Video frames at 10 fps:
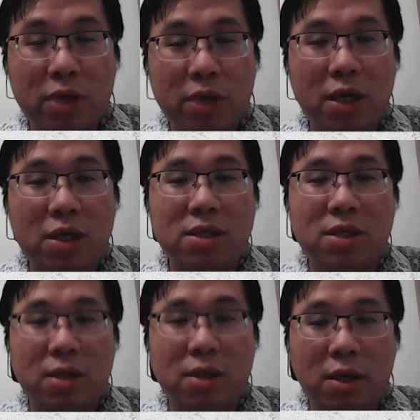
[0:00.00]
just that
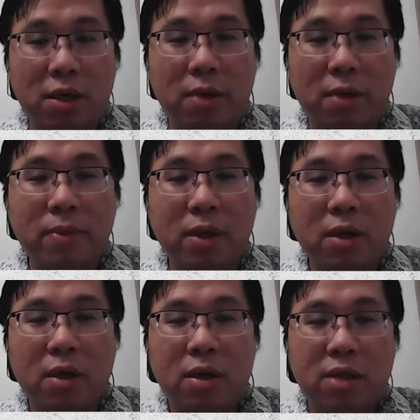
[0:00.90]

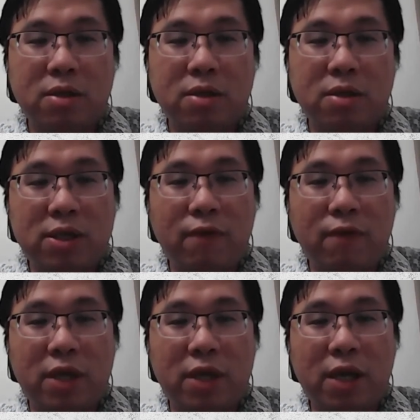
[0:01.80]
there's a reason for that.